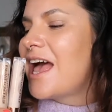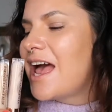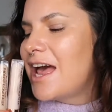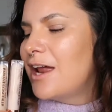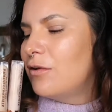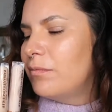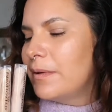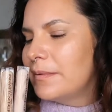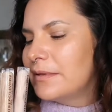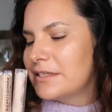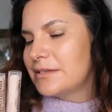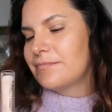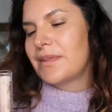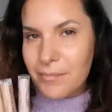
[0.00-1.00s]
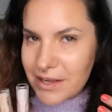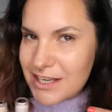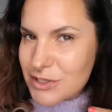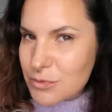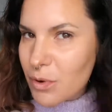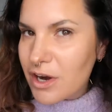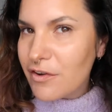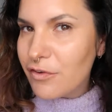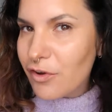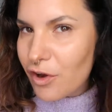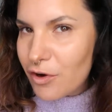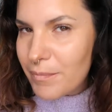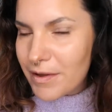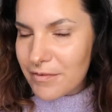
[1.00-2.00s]
Hello babies. It's what I've got
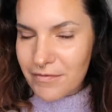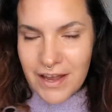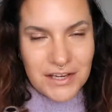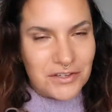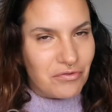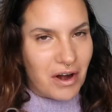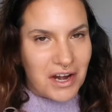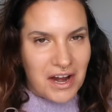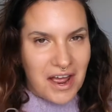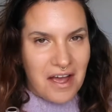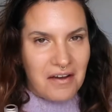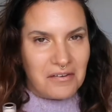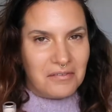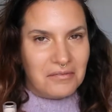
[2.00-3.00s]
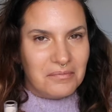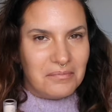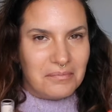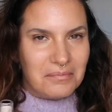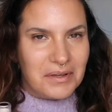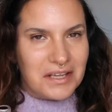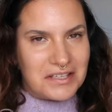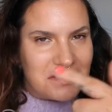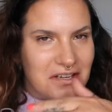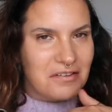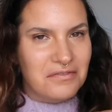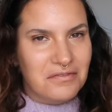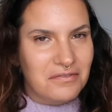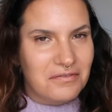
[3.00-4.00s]
on my face right now because I've
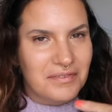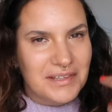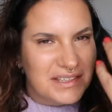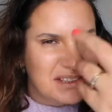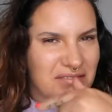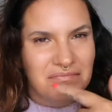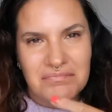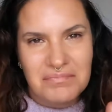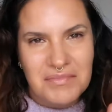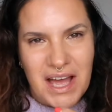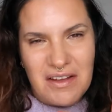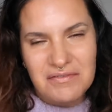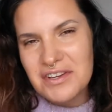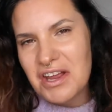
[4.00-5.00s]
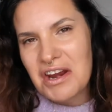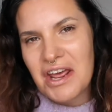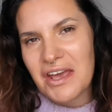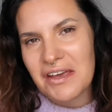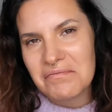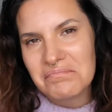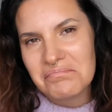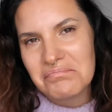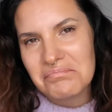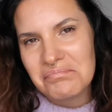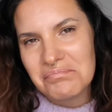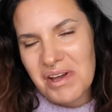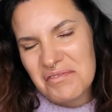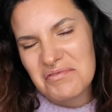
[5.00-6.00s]
done it,
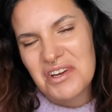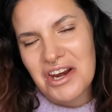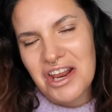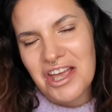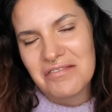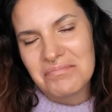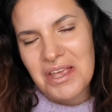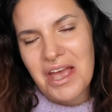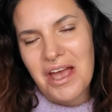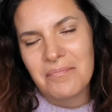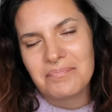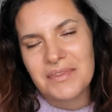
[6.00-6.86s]
yeah.